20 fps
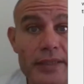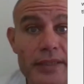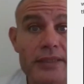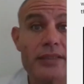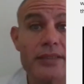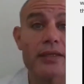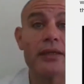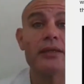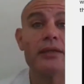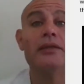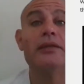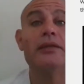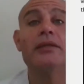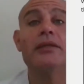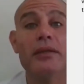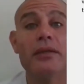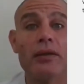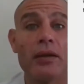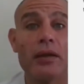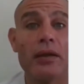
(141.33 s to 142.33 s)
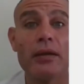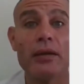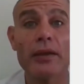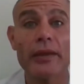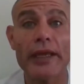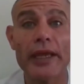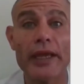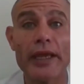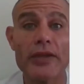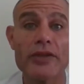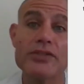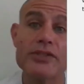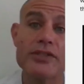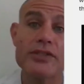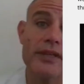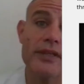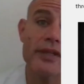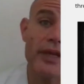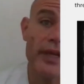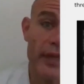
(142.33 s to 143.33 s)
hands? Can you
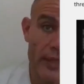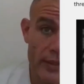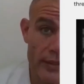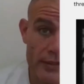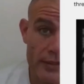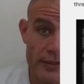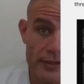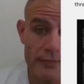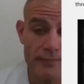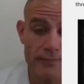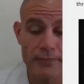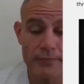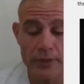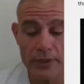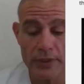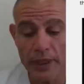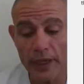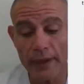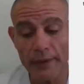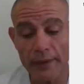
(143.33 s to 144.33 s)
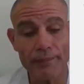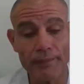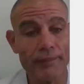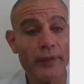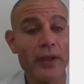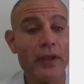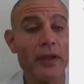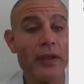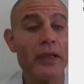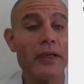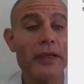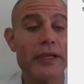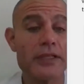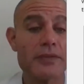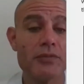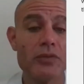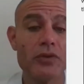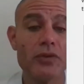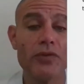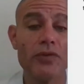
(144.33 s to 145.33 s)
see their hands? Okay,
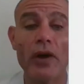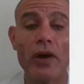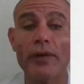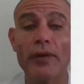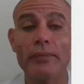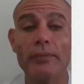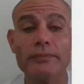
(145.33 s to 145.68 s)
let's move